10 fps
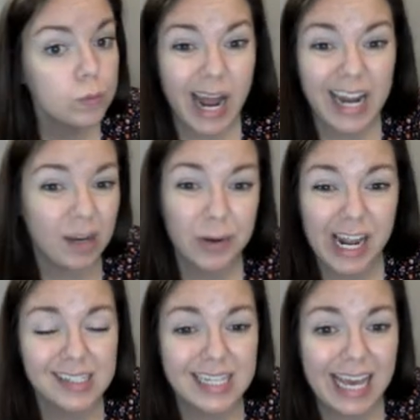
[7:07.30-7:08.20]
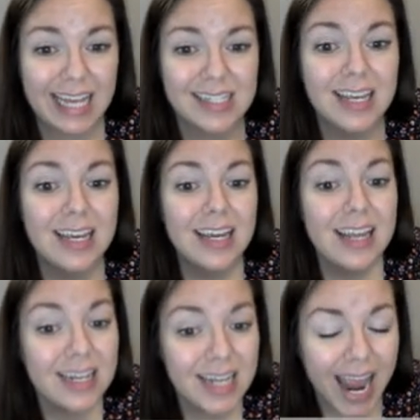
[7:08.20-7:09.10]
I didn't pronounce the S.
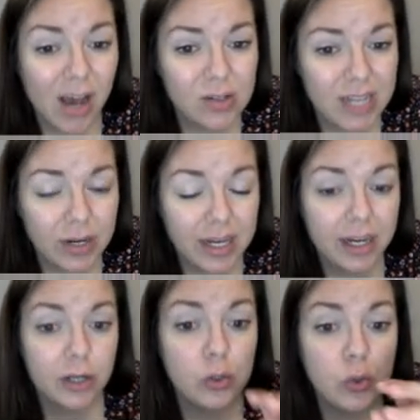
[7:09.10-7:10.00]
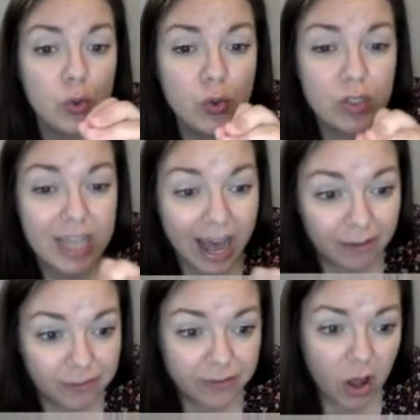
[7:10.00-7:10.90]
Now down here, nous
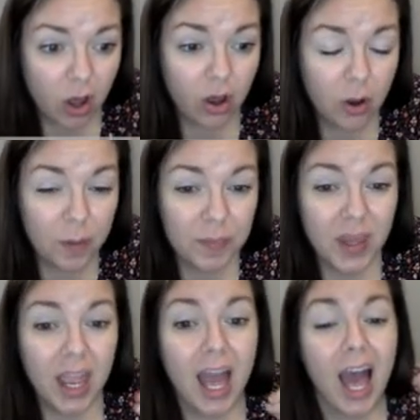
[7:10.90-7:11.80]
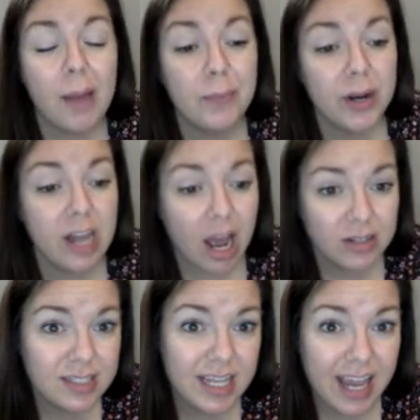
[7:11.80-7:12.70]
avons, I
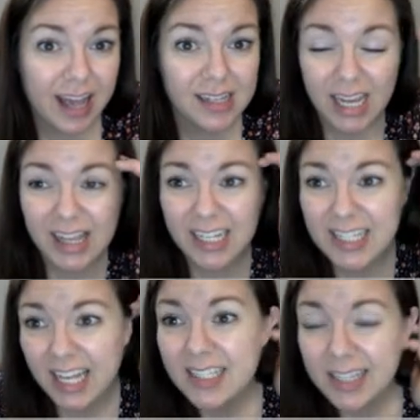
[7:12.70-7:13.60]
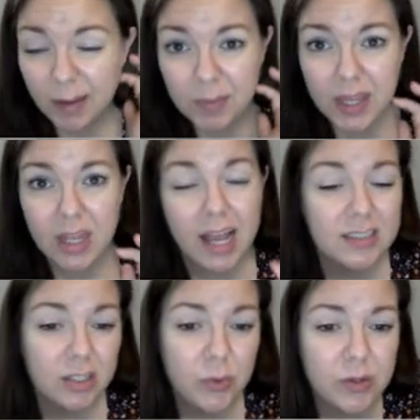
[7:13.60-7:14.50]
pronounced the S. And that's that same thing that has
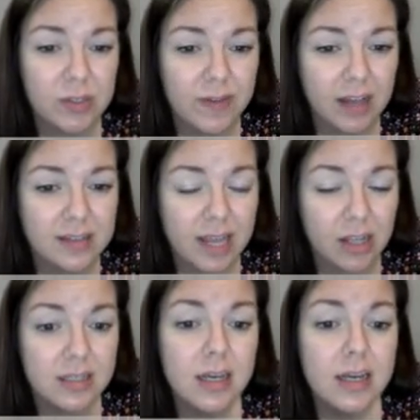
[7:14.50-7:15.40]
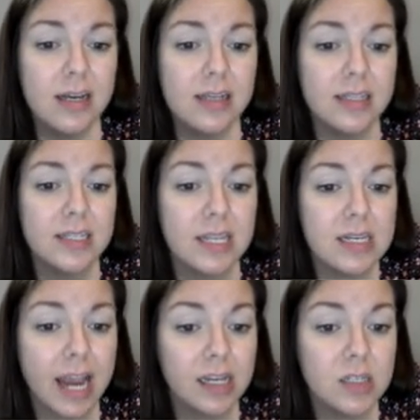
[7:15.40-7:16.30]
to do with those vowel sounds. Since the
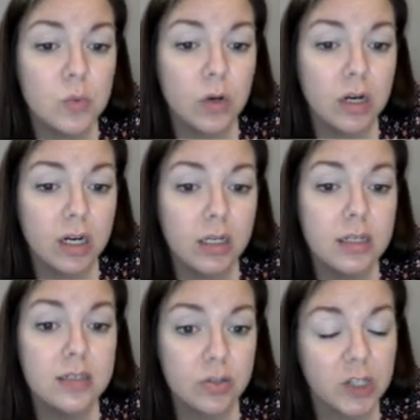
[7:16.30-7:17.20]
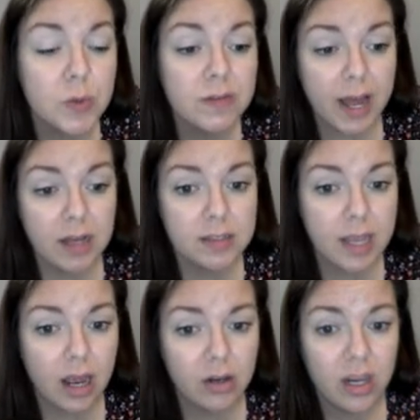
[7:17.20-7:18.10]
next word starts with a vowel
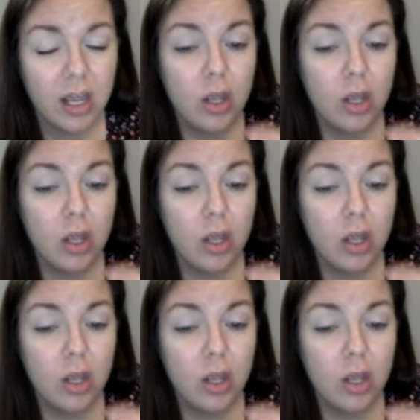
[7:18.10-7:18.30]
sound,